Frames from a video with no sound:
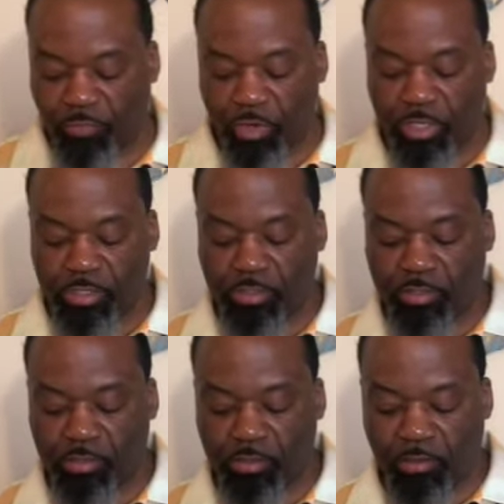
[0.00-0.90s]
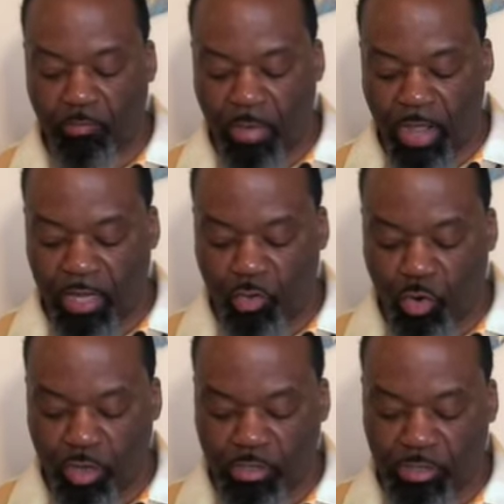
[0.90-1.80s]
his mighty
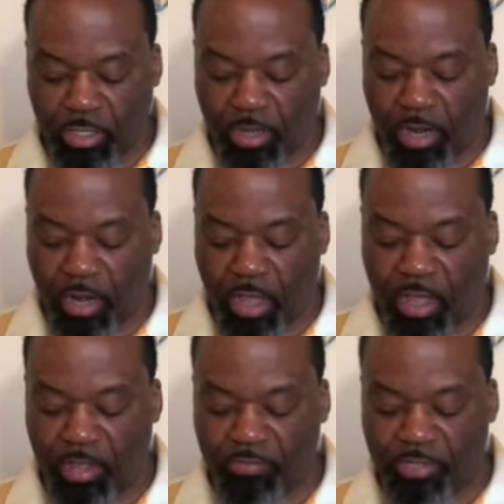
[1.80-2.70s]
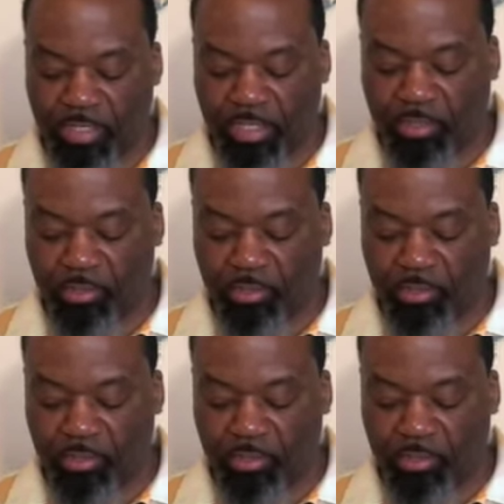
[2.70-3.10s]
works in our lives. I thank